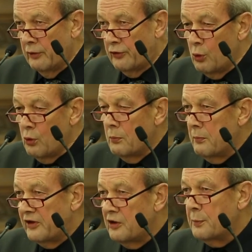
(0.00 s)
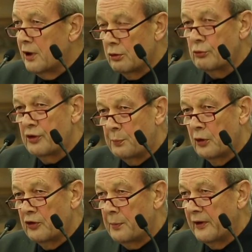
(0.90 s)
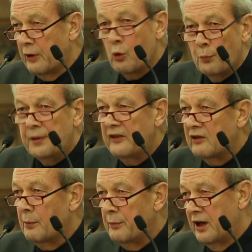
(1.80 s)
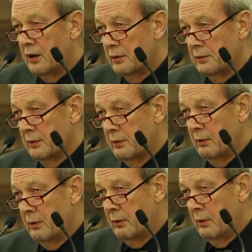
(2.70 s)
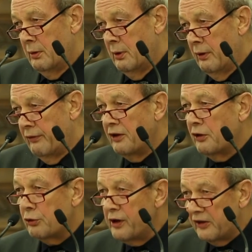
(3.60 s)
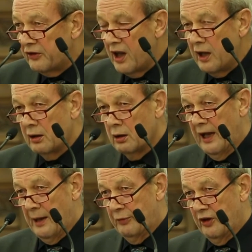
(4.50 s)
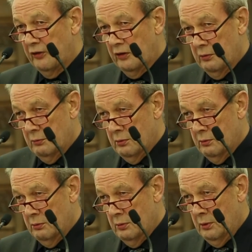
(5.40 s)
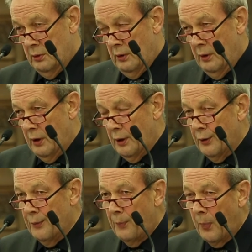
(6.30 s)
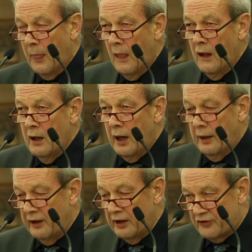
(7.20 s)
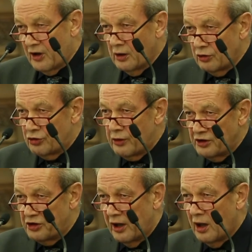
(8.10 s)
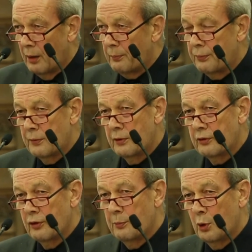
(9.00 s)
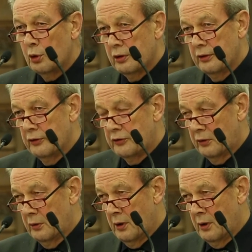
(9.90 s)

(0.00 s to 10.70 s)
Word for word: So Mrs. Merkel responds by saying, oh, please come here. Then the Greek state collapses, and they start trudging up to the Balkans.